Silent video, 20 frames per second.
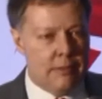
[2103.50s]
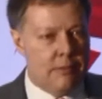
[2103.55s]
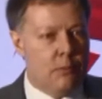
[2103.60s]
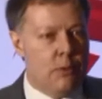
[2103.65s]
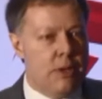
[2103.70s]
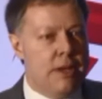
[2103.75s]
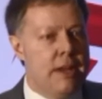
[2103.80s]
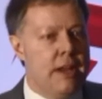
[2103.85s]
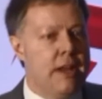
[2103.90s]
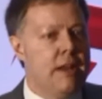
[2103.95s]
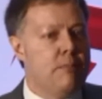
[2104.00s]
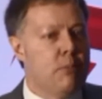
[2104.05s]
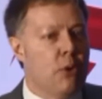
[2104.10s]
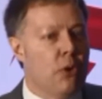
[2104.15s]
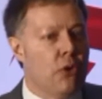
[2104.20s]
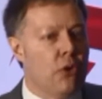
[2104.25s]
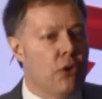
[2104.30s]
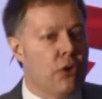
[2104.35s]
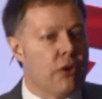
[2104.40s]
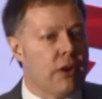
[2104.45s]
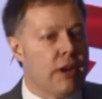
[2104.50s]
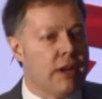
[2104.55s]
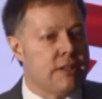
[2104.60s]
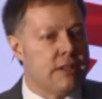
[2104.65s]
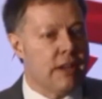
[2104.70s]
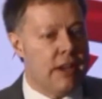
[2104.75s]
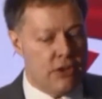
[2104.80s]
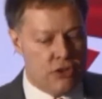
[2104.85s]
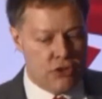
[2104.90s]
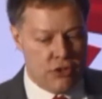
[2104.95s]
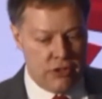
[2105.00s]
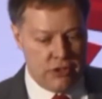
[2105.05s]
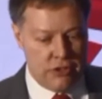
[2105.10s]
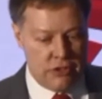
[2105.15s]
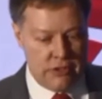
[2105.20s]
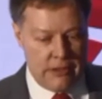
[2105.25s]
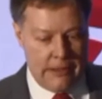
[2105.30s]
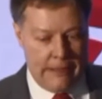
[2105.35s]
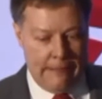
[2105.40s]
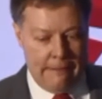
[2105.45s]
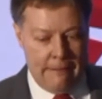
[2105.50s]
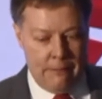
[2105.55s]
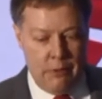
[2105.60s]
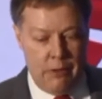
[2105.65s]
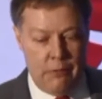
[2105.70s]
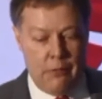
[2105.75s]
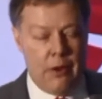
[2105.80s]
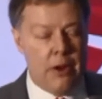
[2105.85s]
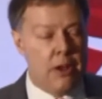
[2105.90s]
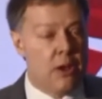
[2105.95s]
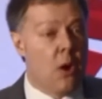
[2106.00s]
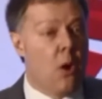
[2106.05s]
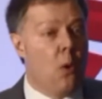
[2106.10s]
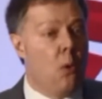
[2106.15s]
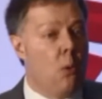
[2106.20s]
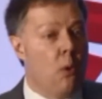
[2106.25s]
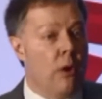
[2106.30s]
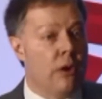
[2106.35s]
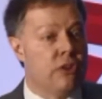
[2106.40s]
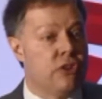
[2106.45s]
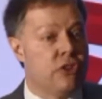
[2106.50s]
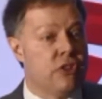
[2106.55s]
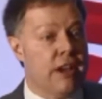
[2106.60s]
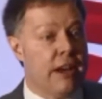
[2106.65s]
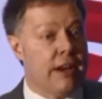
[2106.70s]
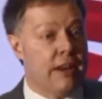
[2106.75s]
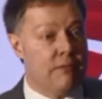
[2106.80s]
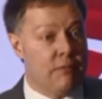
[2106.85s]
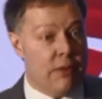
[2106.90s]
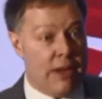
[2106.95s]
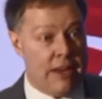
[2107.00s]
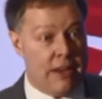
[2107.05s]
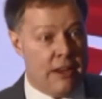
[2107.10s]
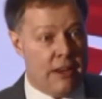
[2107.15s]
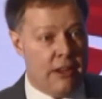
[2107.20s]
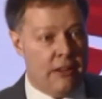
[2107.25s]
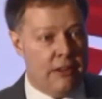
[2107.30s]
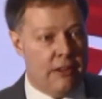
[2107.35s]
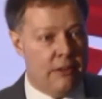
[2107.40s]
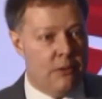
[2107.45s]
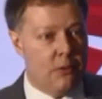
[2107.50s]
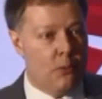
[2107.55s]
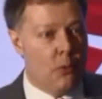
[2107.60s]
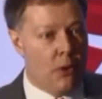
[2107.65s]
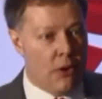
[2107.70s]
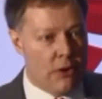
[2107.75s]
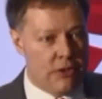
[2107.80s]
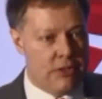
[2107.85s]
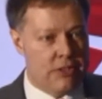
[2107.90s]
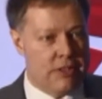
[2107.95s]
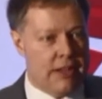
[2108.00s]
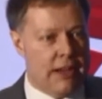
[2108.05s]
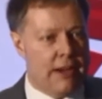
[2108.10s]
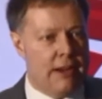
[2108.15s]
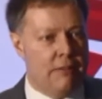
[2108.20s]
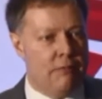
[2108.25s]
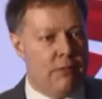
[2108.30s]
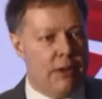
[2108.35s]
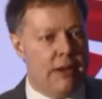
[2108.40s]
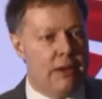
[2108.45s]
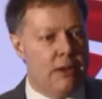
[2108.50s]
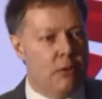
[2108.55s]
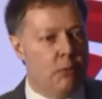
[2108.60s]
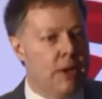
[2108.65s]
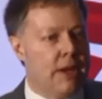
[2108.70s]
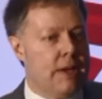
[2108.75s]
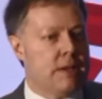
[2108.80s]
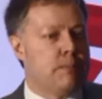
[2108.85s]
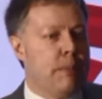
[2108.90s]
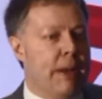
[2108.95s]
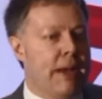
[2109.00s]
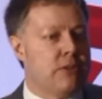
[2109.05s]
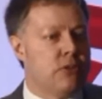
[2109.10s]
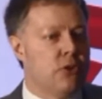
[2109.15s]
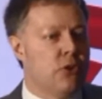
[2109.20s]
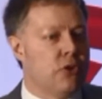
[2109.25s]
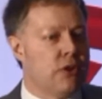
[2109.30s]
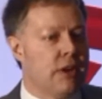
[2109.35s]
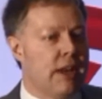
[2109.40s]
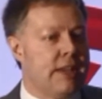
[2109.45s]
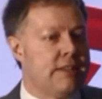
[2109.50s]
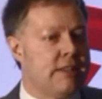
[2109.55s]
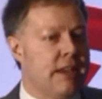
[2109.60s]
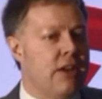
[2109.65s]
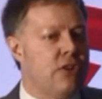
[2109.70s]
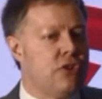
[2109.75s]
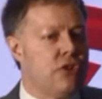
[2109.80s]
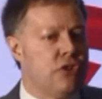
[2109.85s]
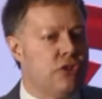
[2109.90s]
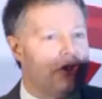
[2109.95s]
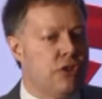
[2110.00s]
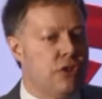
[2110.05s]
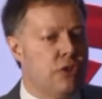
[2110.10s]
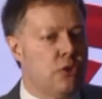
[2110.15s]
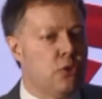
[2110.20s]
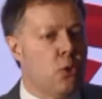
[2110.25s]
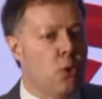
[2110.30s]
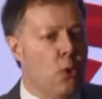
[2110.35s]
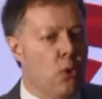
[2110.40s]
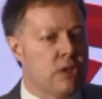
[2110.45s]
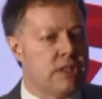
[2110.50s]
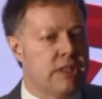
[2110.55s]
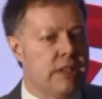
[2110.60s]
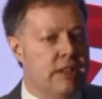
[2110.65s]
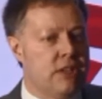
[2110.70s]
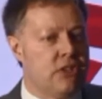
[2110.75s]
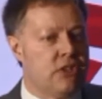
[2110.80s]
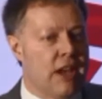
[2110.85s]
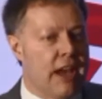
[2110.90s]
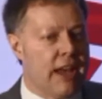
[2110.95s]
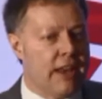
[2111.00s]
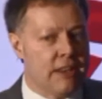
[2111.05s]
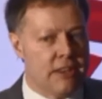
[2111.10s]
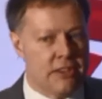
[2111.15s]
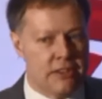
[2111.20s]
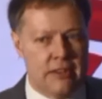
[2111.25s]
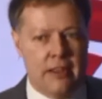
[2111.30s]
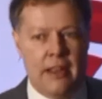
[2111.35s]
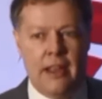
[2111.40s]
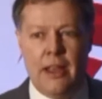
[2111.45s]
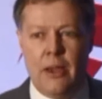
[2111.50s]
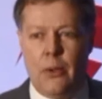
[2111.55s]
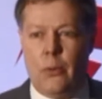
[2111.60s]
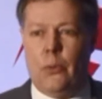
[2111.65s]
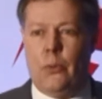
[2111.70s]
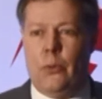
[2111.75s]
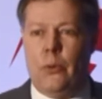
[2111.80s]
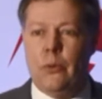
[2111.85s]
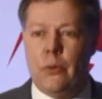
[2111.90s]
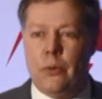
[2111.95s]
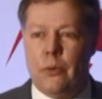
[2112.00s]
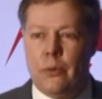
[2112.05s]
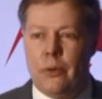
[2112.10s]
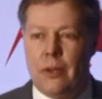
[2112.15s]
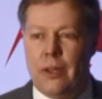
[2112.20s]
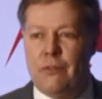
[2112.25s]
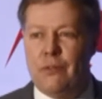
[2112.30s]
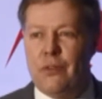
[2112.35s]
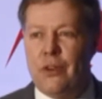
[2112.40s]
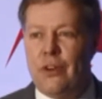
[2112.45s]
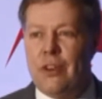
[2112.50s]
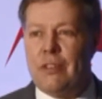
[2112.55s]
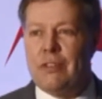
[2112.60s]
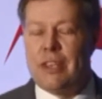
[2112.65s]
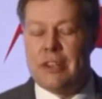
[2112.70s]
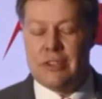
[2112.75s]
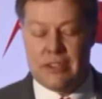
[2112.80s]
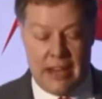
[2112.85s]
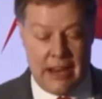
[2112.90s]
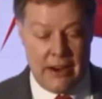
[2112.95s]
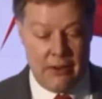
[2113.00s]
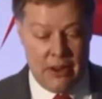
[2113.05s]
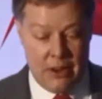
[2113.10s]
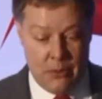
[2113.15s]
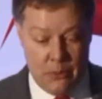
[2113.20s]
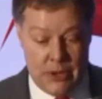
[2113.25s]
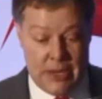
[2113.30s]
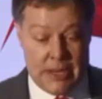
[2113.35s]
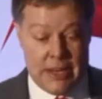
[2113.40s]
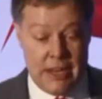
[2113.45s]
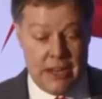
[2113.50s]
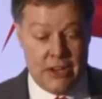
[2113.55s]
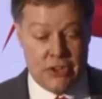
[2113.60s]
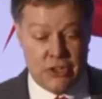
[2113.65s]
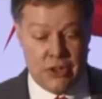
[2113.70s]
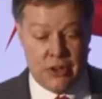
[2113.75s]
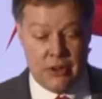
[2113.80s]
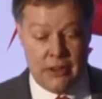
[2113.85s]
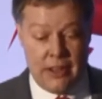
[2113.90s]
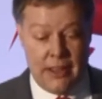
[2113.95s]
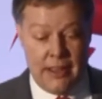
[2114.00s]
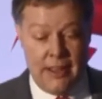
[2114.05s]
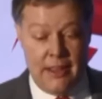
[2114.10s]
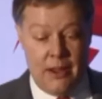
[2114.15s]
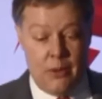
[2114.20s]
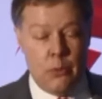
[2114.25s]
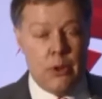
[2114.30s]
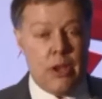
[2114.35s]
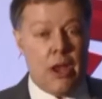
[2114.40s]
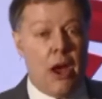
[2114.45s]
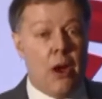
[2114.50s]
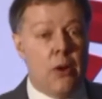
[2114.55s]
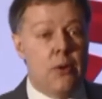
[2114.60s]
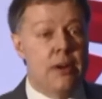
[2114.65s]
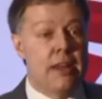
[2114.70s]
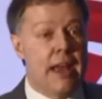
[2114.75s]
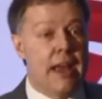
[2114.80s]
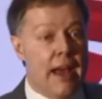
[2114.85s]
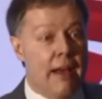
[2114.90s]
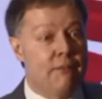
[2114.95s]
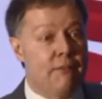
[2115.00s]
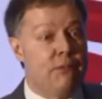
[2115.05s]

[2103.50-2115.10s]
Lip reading: We need more organizations. We've only got one scanning vendor. one scanning vendor. We expect organizations to do quarterly scans. If you're in this area, we need you. We only have